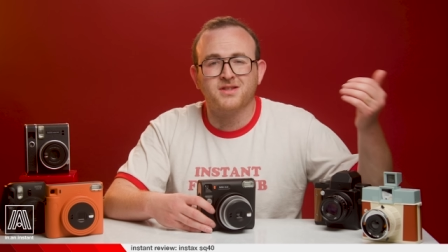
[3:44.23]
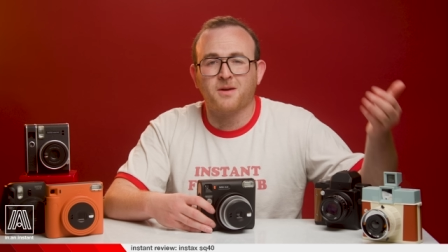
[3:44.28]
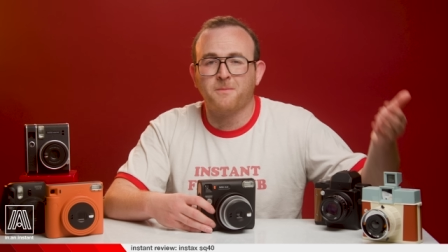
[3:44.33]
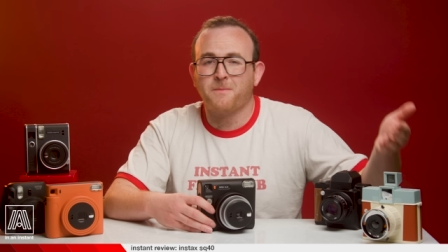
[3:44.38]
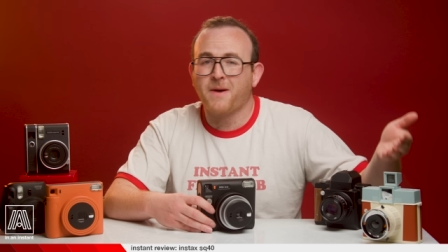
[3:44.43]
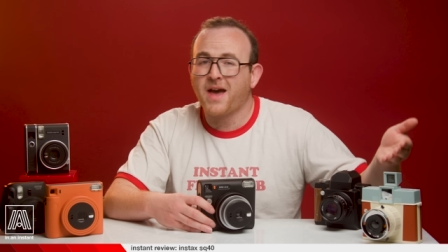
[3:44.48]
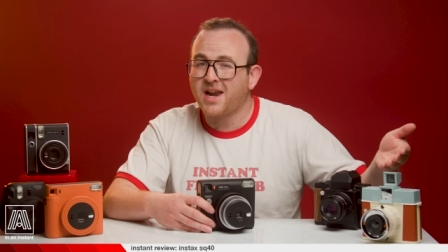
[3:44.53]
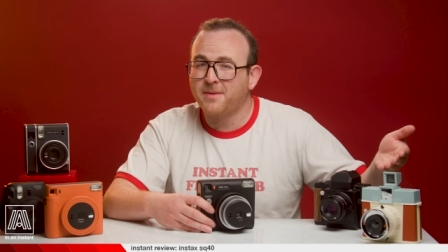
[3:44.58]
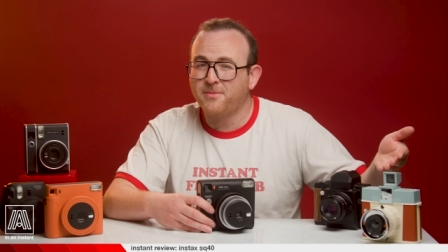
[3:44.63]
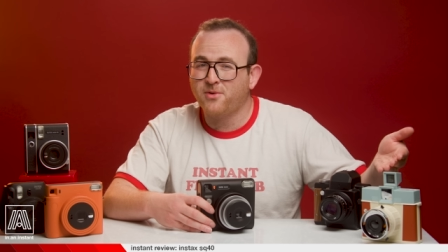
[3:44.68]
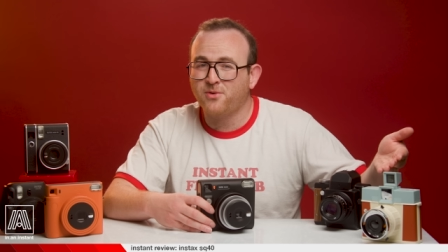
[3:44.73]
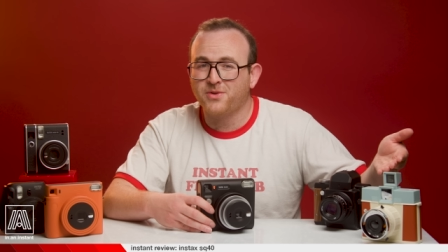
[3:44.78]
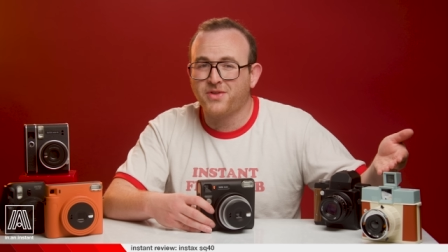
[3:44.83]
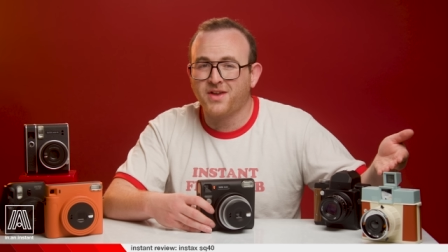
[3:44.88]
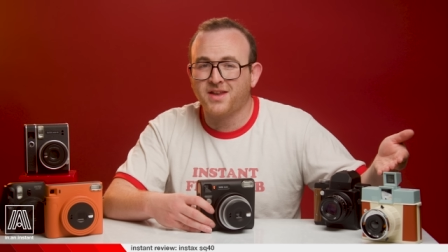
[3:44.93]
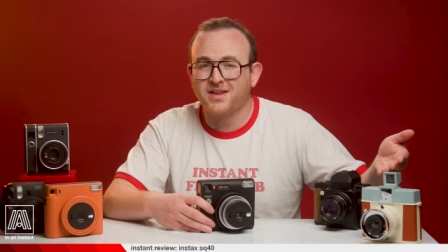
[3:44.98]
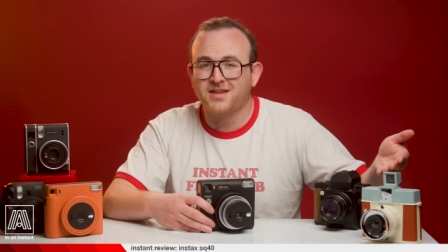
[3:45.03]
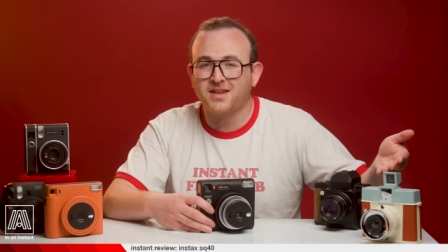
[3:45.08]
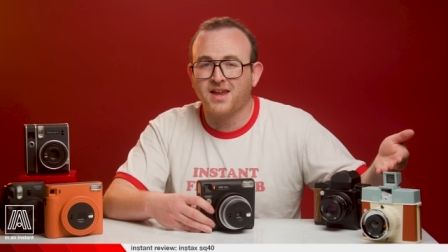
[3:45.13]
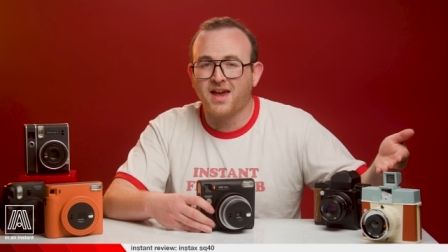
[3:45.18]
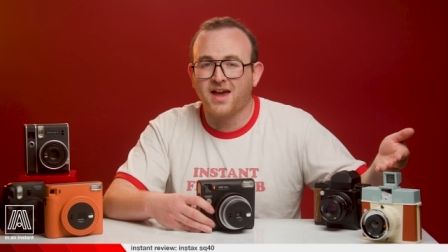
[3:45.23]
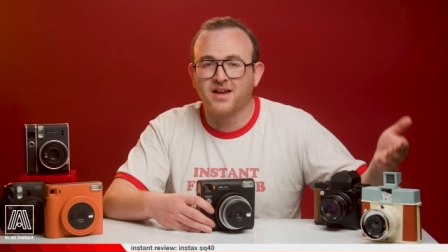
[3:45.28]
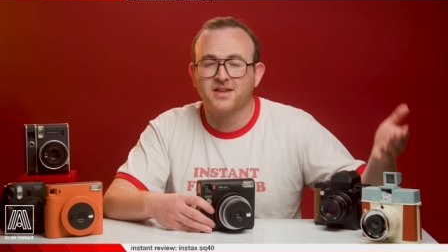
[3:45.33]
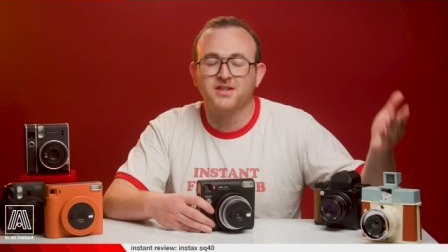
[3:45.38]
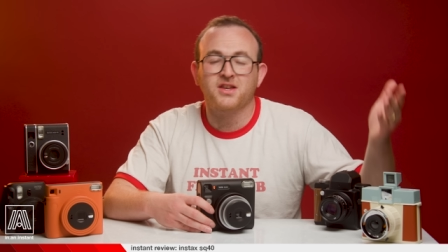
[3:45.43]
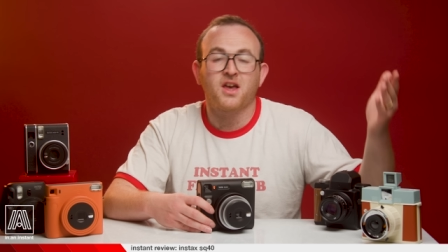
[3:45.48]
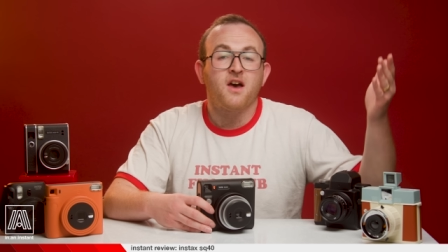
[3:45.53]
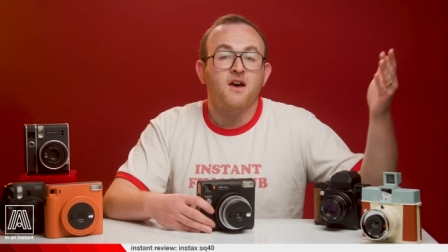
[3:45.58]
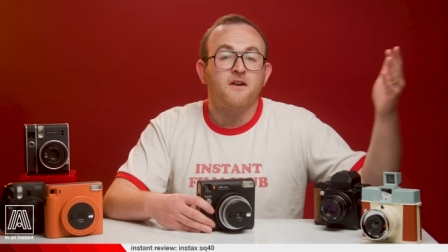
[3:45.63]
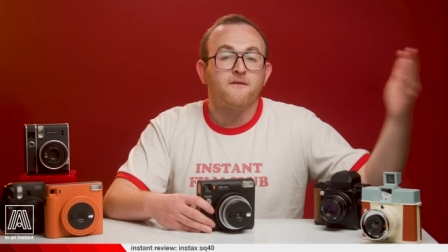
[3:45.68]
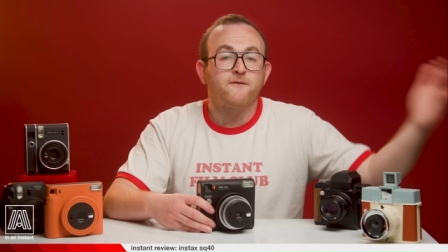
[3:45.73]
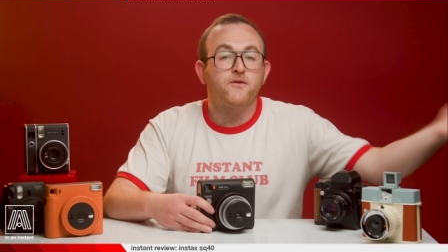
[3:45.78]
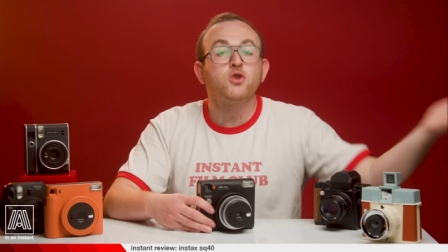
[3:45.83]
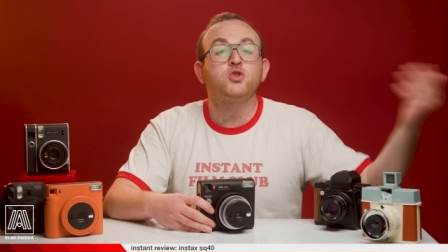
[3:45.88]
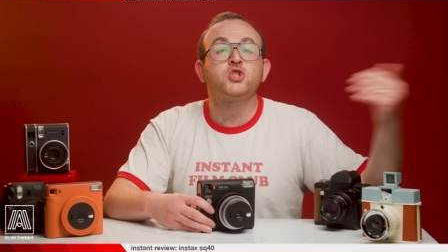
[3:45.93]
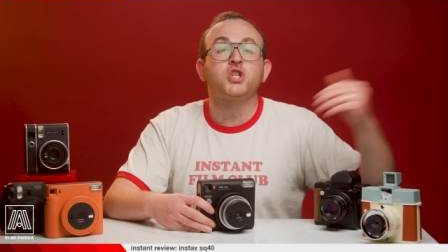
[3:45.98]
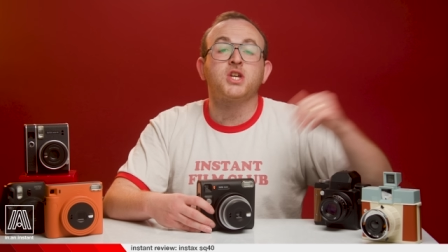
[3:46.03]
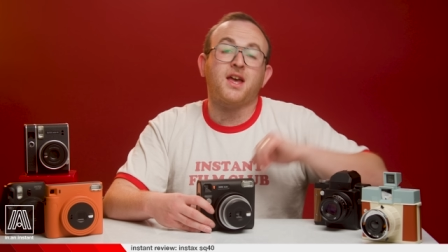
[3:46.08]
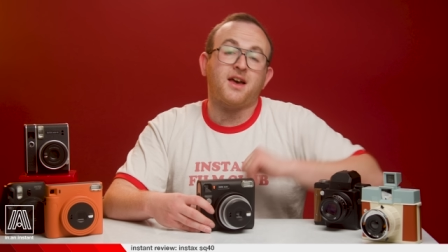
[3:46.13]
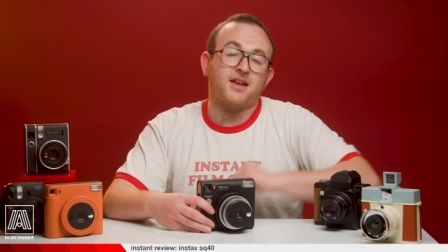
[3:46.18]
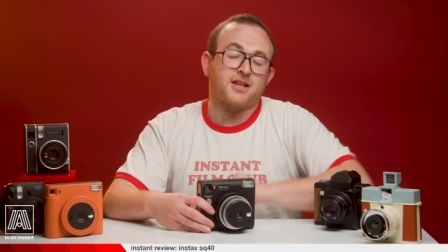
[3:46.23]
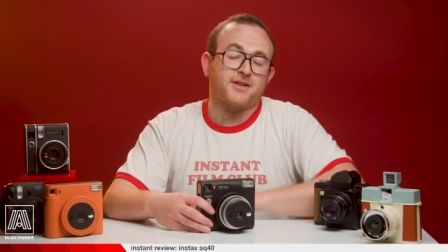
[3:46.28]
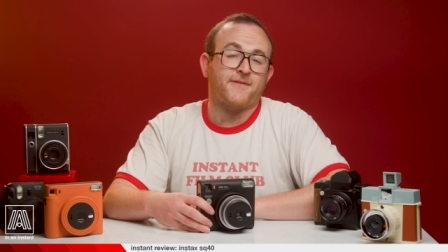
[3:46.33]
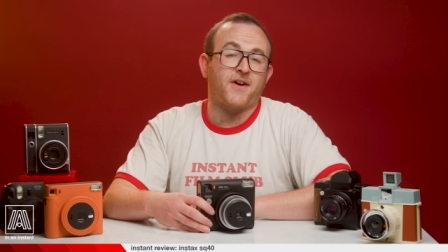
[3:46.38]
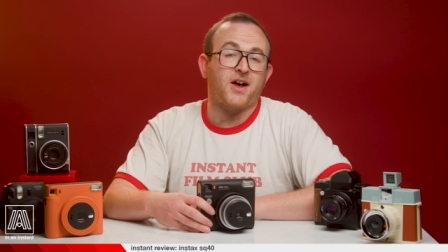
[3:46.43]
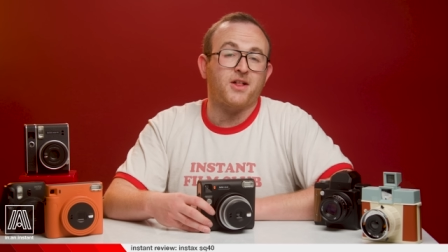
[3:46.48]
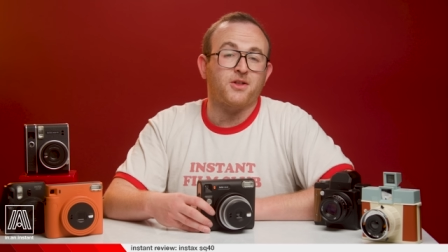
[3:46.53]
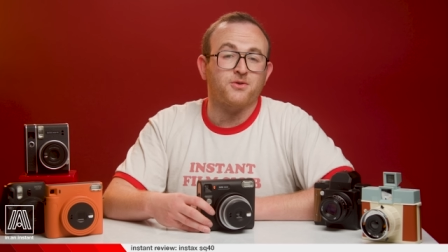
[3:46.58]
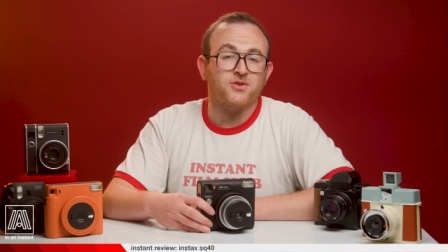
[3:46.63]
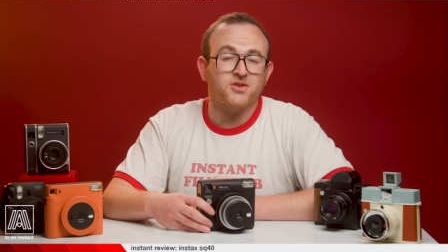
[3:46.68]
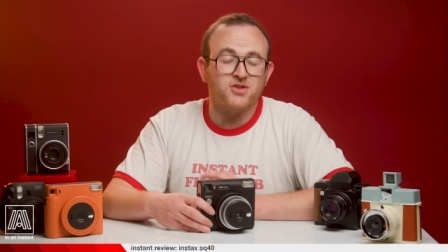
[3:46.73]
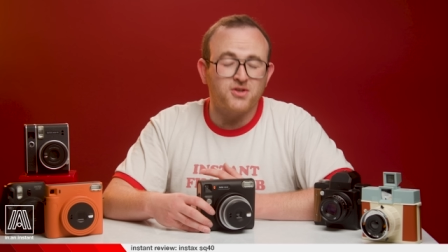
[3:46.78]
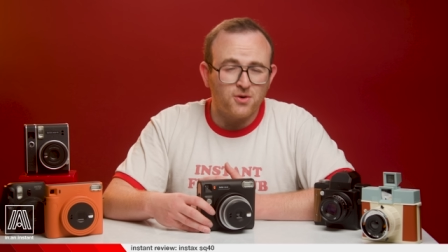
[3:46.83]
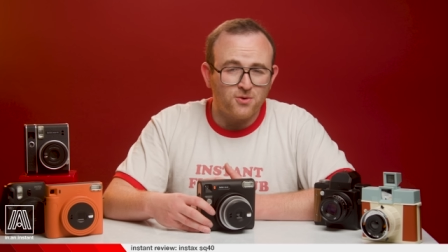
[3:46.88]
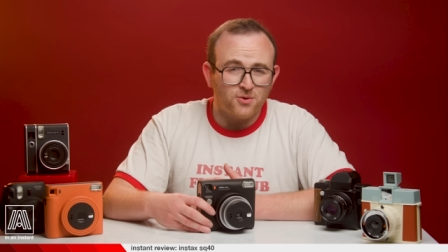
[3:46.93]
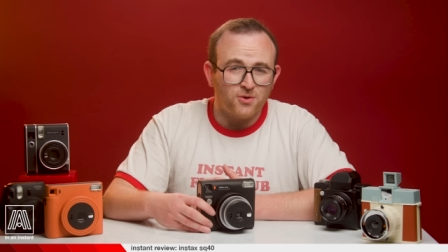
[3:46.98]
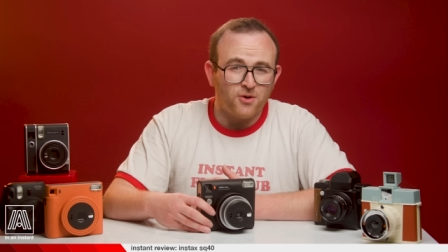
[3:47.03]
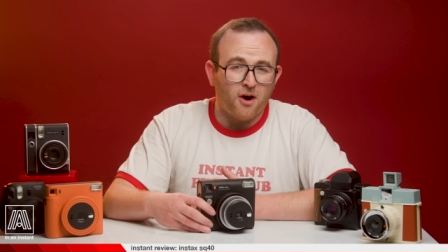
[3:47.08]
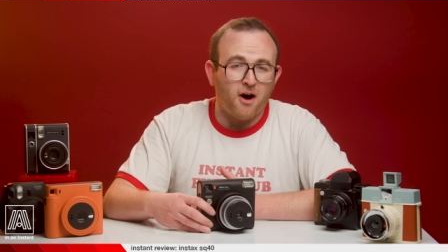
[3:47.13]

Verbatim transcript: compatible with Instax, Fuji has followed suit,